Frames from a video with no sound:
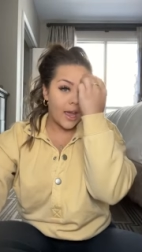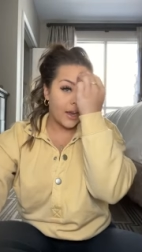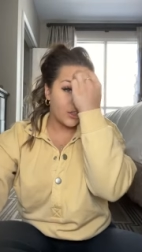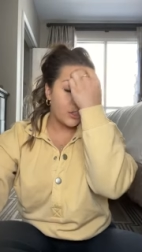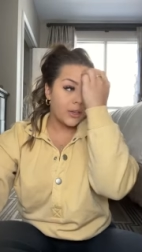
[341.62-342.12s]

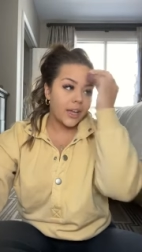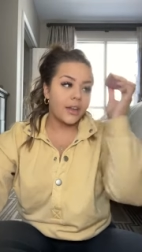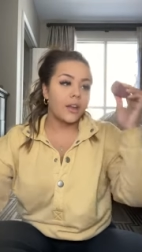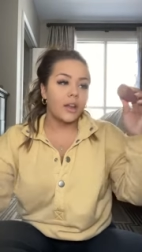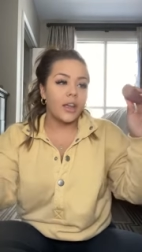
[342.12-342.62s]
and you
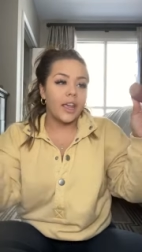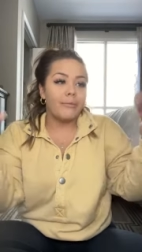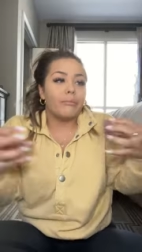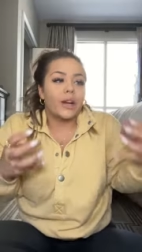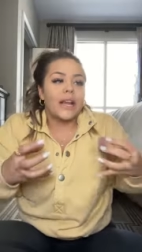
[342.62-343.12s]
can
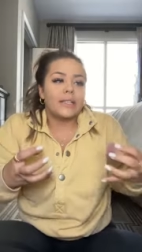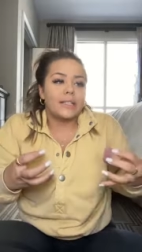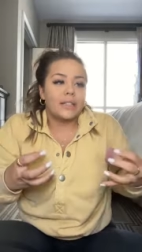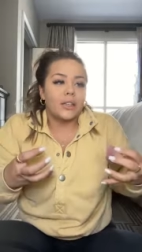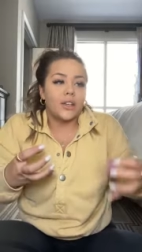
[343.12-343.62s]

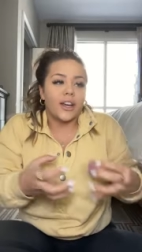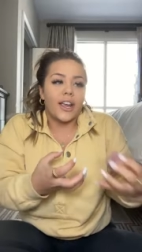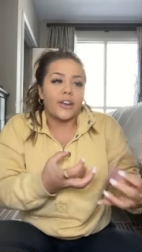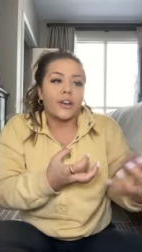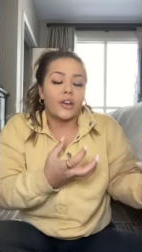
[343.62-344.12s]
embrace your
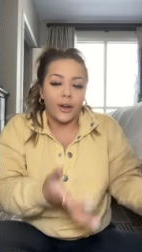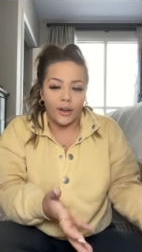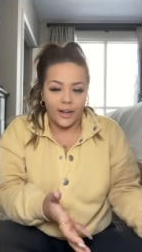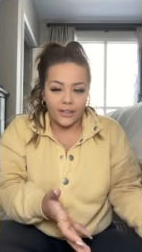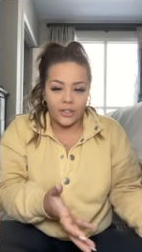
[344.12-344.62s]
inner
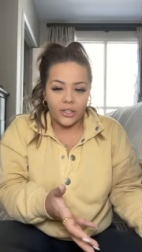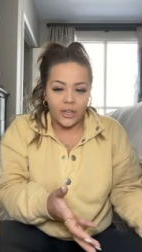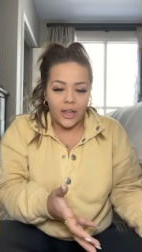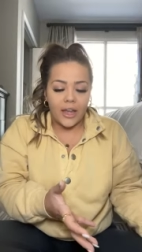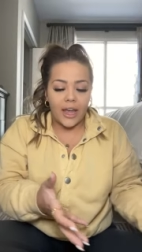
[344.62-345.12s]

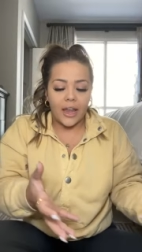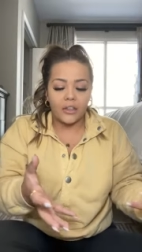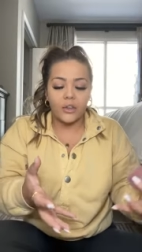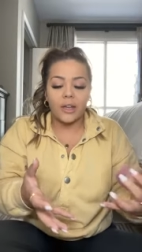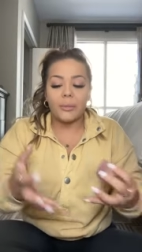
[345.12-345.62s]
courage
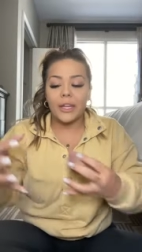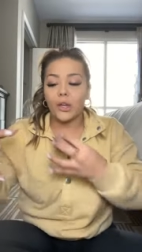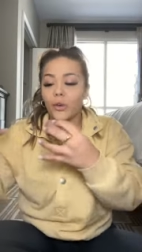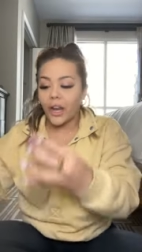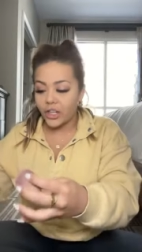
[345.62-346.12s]
and you can be
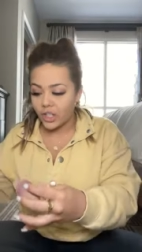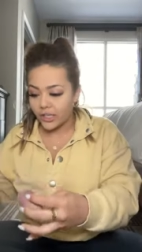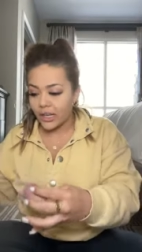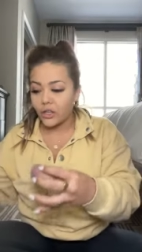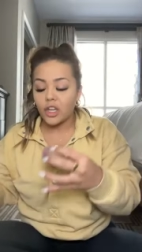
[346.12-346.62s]

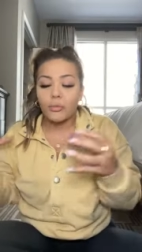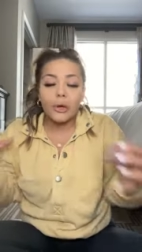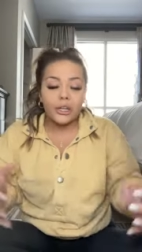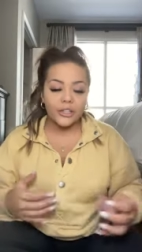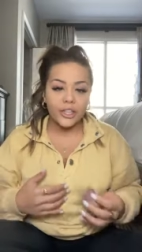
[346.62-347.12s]
courageous and you can
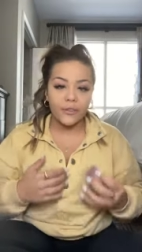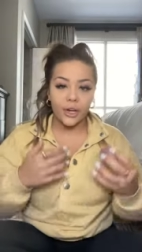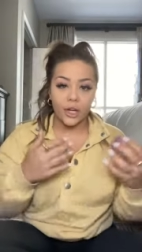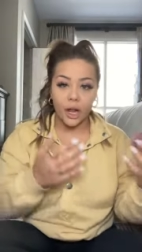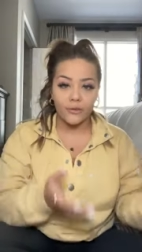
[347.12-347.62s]
put yourself
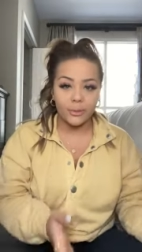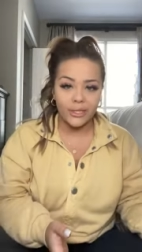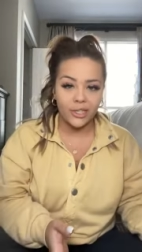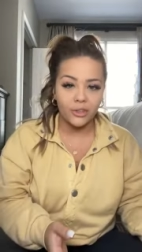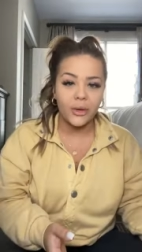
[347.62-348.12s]
in uncomfortable
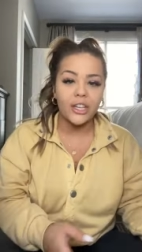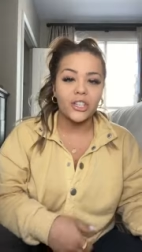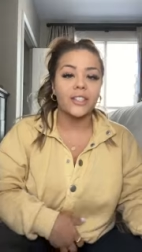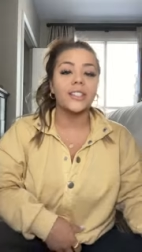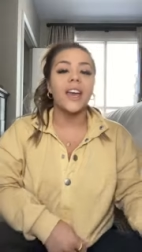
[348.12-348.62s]

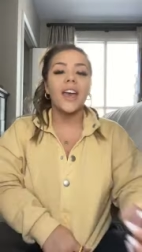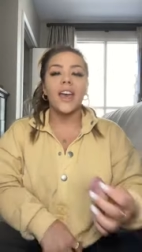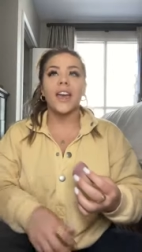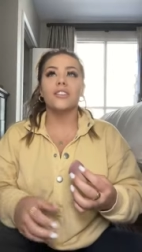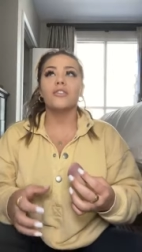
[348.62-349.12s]
situations
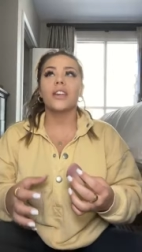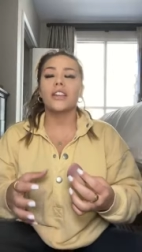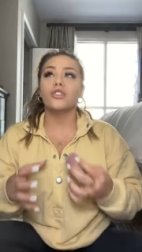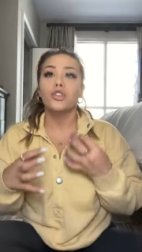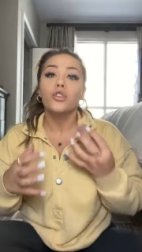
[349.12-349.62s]
and you
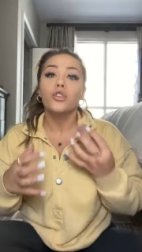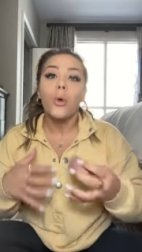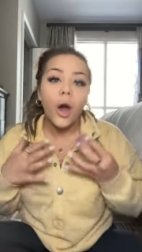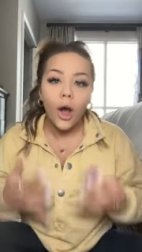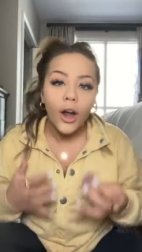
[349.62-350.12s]
can
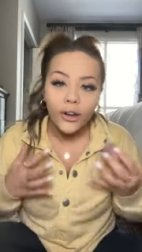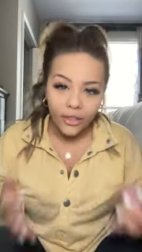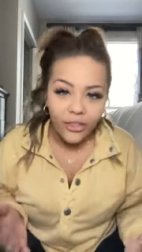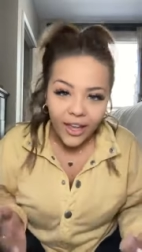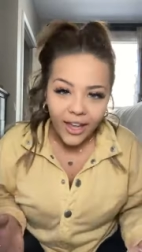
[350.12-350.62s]
do hard
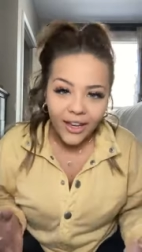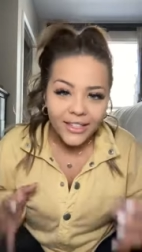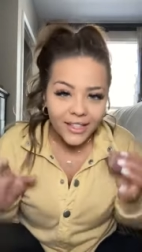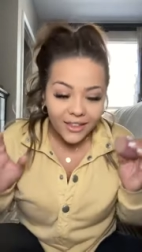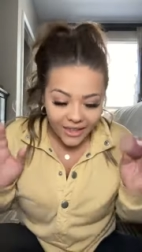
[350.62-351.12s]

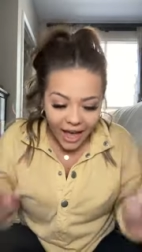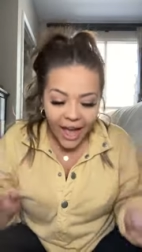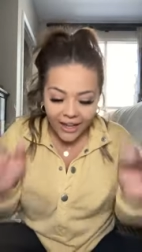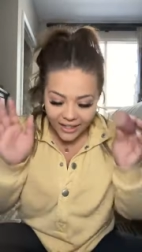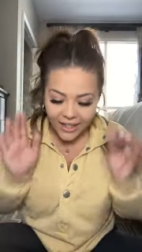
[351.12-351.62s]
things
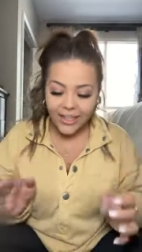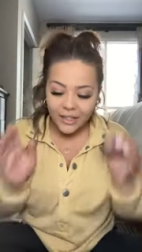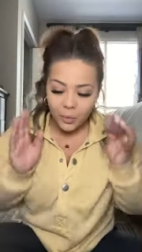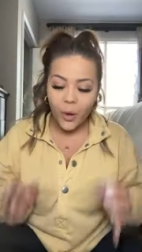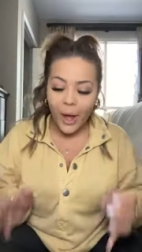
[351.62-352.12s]
that
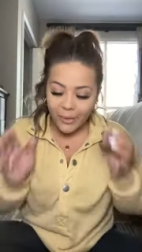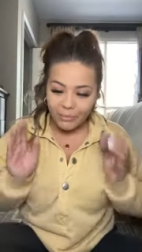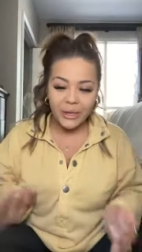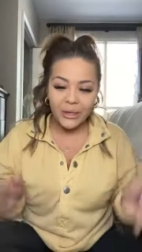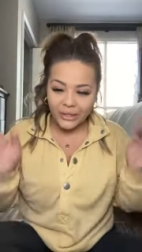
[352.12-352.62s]
is
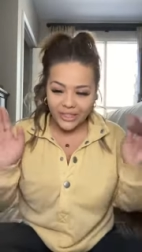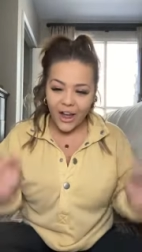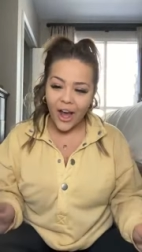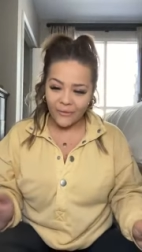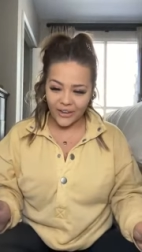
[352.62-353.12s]
what builds
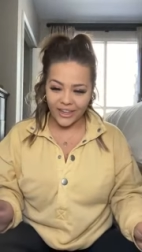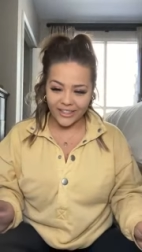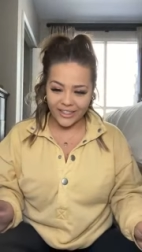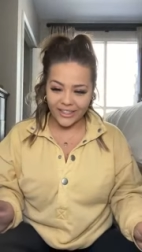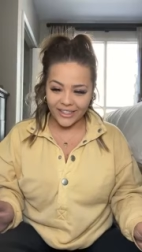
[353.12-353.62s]

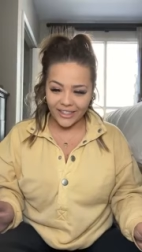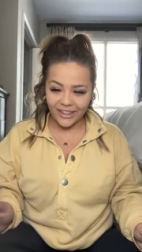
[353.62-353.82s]
confidence